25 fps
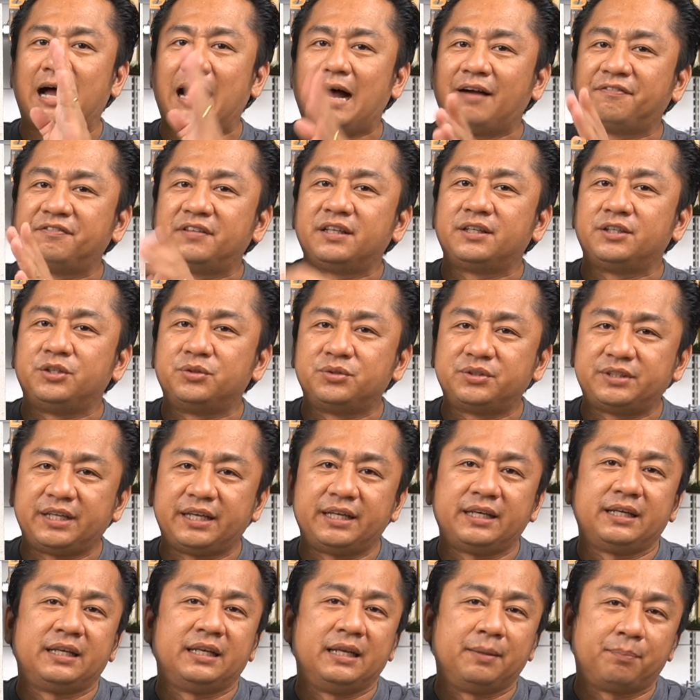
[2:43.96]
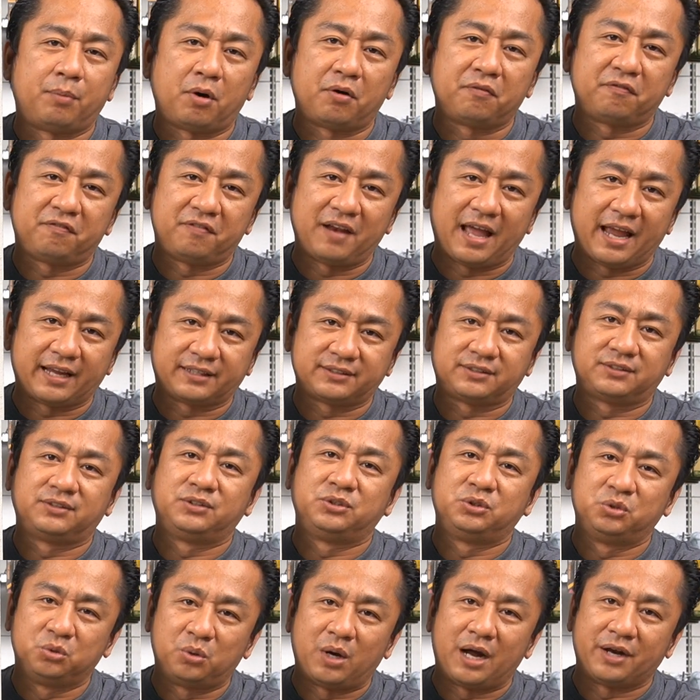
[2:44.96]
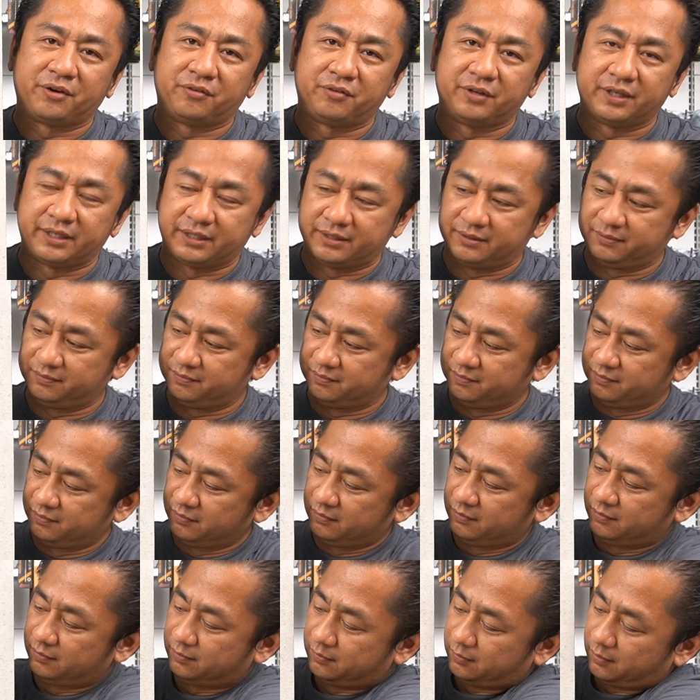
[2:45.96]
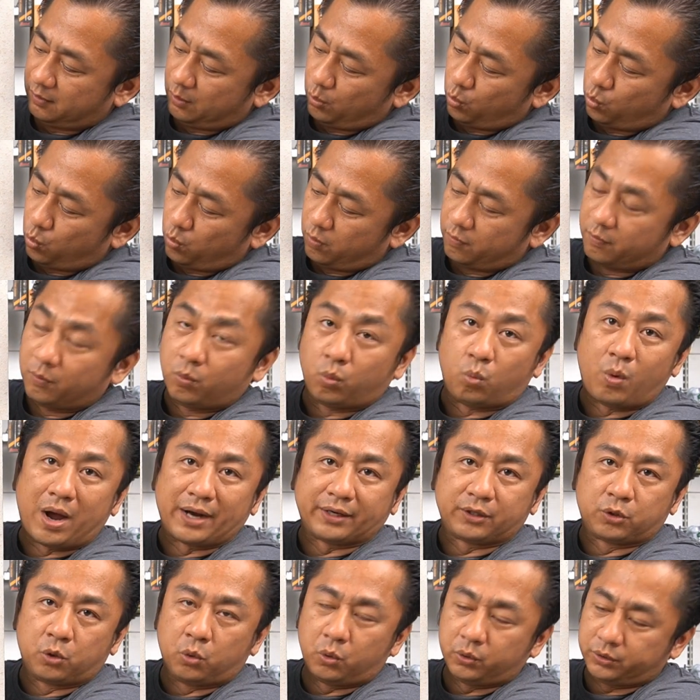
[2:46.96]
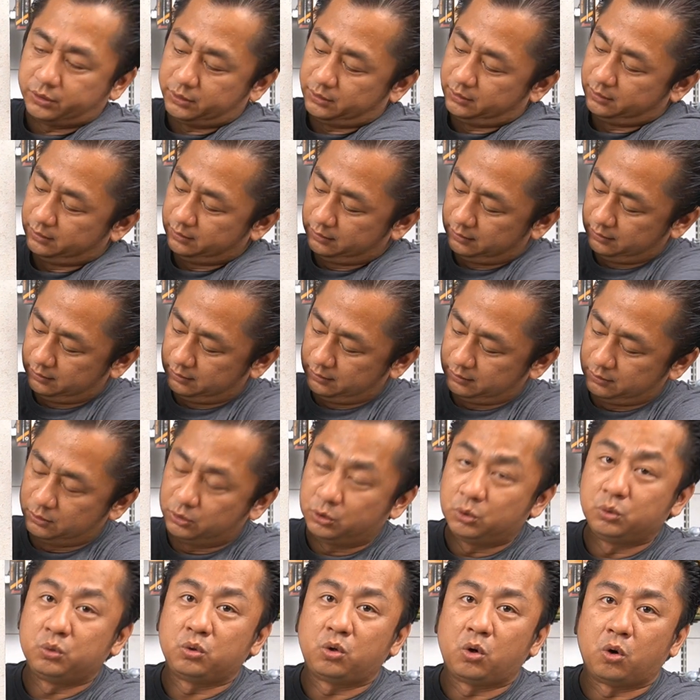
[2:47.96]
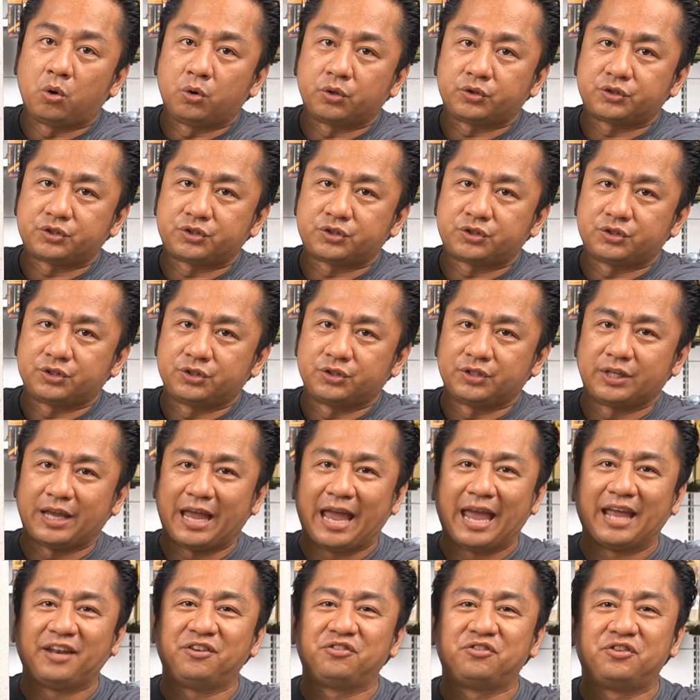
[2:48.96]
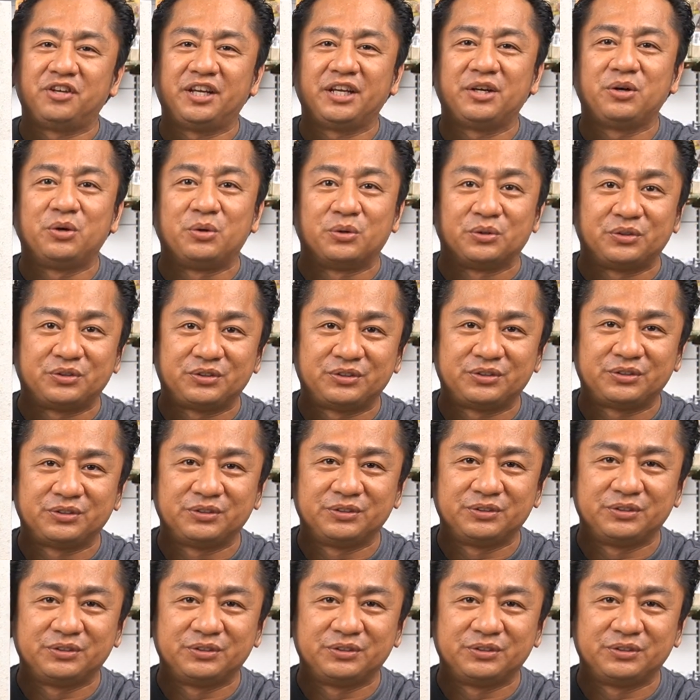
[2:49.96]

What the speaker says: after using Nippon Flex 200. 1 coat, 2 coats, and 3 coats.